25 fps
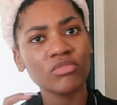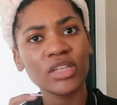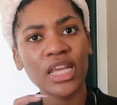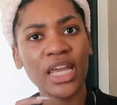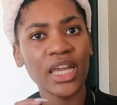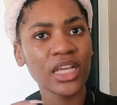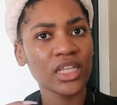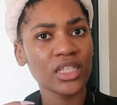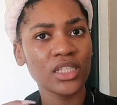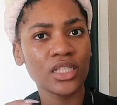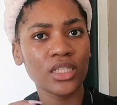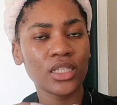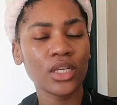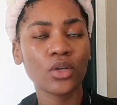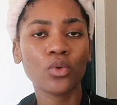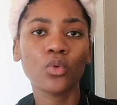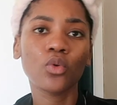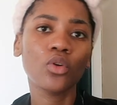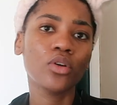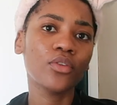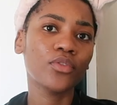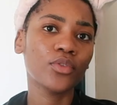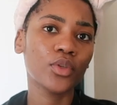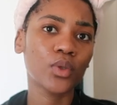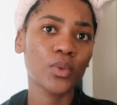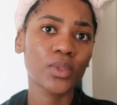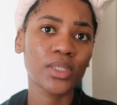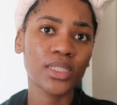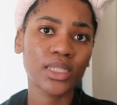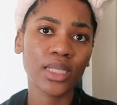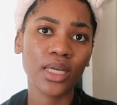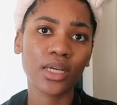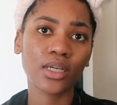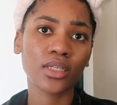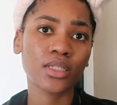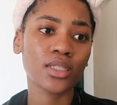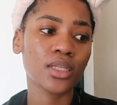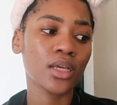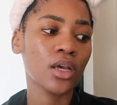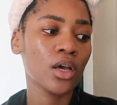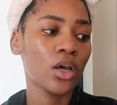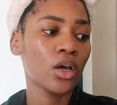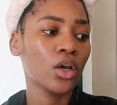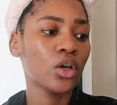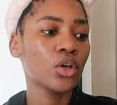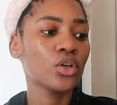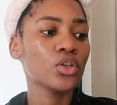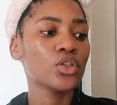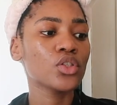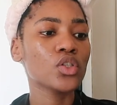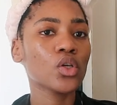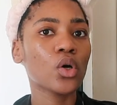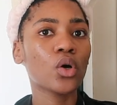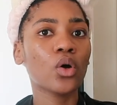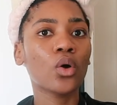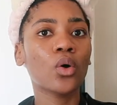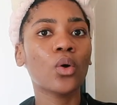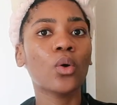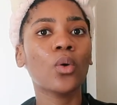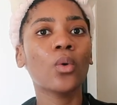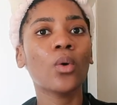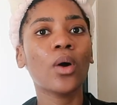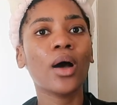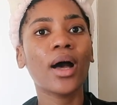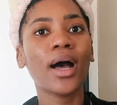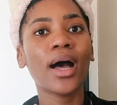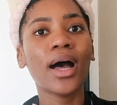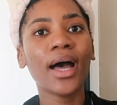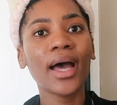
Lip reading: tests and all of those things. So